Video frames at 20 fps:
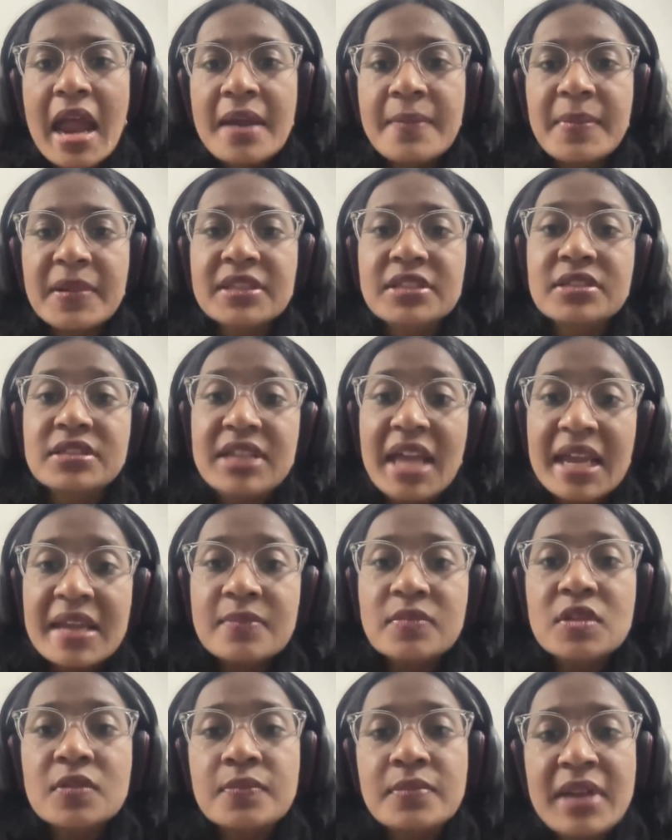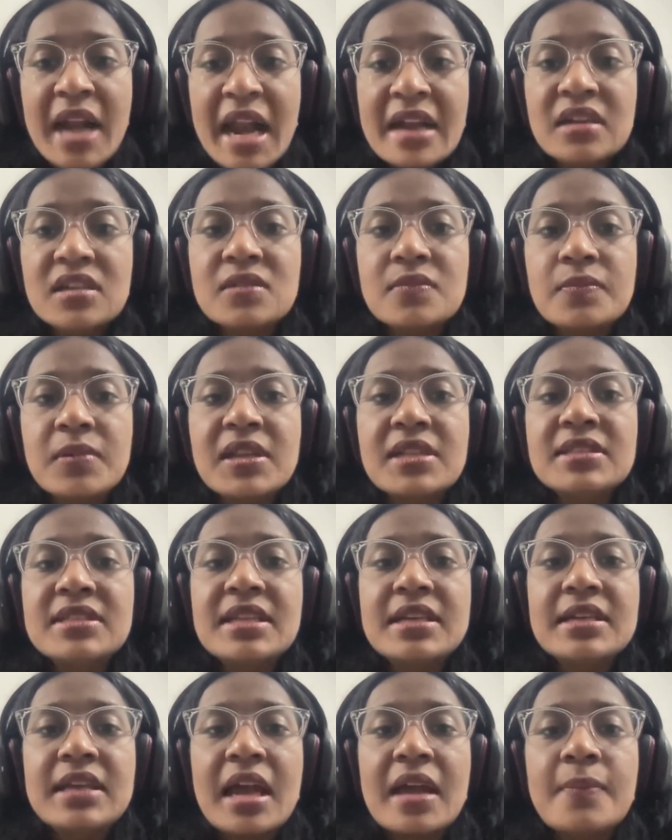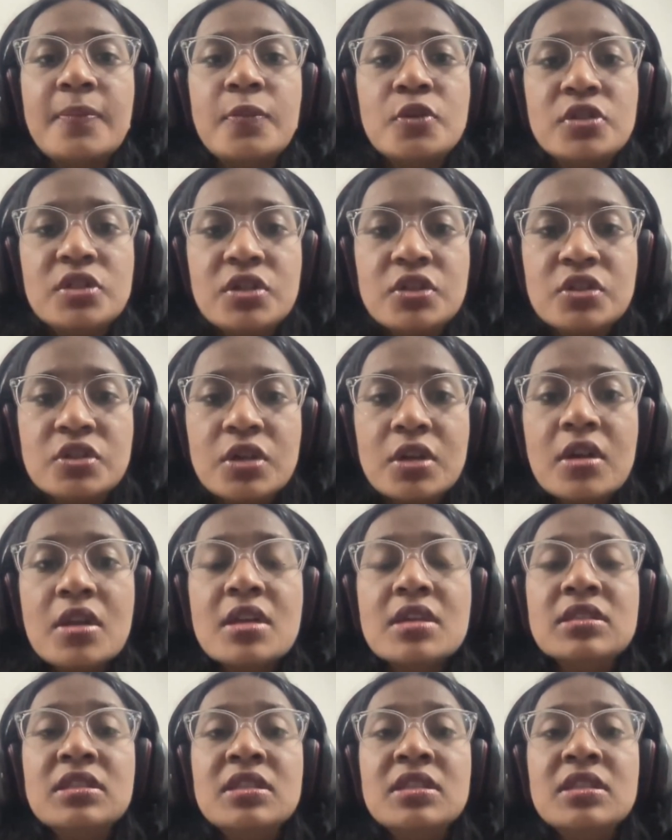And by the time the brand completes the entire procedure,